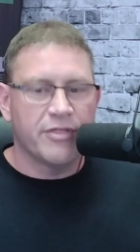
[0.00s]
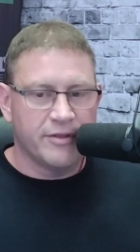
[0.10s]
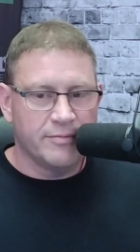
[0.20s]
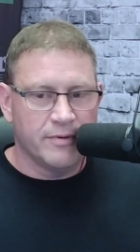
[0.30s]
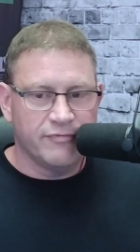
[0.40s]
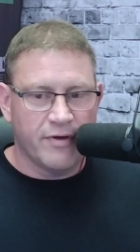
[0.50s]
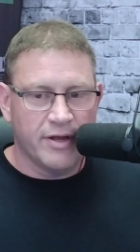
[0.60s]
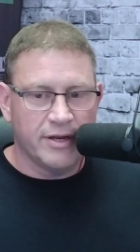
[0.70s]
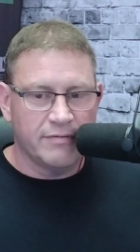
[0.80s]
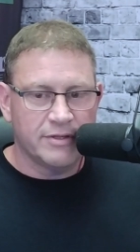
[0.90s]
nothing. We're
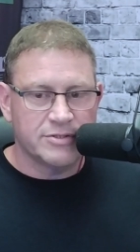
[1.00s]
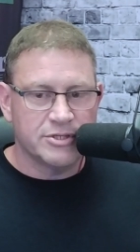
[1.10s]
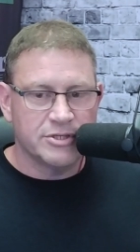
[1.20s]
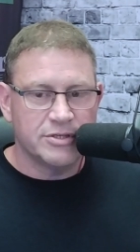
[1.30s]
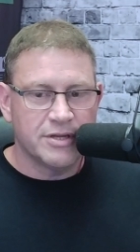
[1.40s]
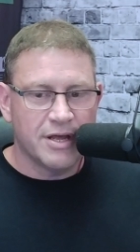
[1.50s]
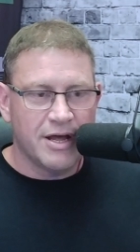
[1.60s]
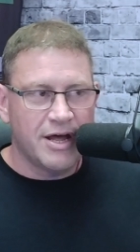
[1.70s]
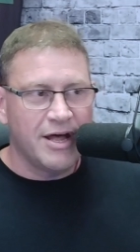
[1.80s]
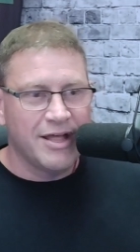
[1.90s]
fine. Everything's good.
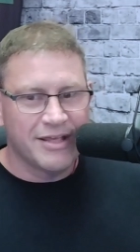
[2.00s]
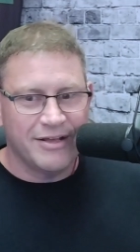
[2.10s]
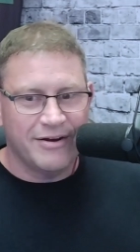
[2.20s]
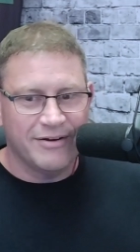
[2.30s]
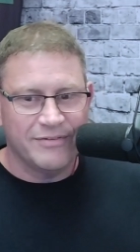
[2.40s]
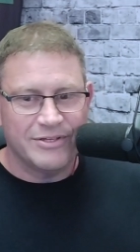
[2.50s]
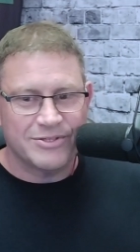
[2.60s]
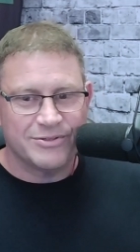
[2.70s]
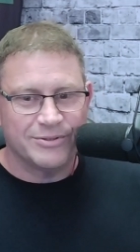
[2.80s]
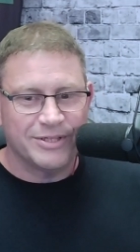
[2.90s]
Uh, you know,
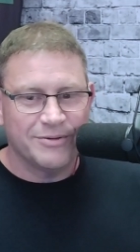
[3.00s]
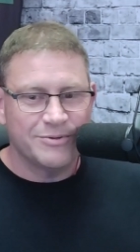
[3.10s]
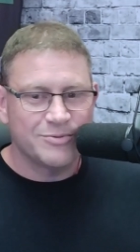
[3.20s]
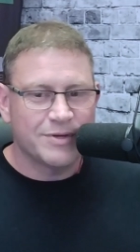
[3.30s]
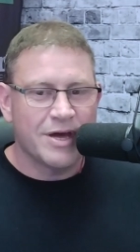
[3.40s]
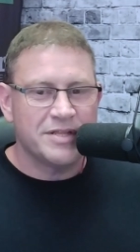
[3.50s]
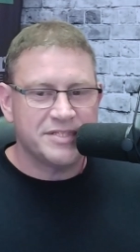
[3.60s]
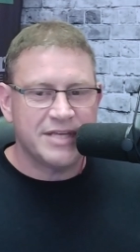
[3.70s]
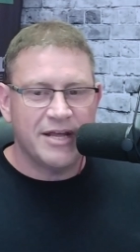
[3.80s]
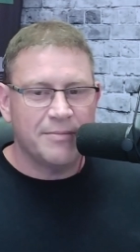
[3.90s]
everything's cool here, which we kind of
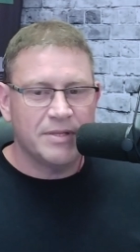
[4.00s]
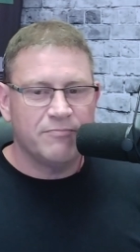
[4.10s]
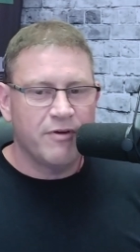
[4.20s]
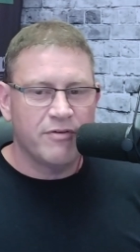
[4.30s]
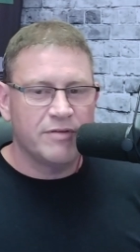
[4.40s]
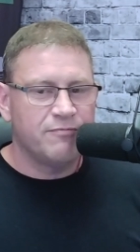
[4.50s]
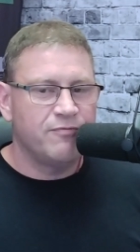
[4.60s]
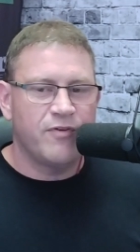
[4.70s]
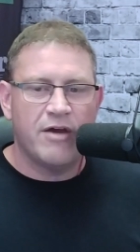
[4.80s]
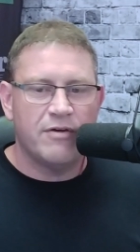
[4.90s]
said. I mean, very,
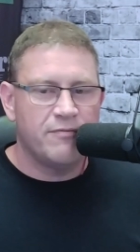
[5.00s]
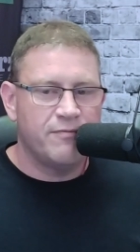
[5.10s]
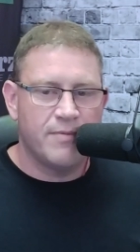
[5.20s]
very,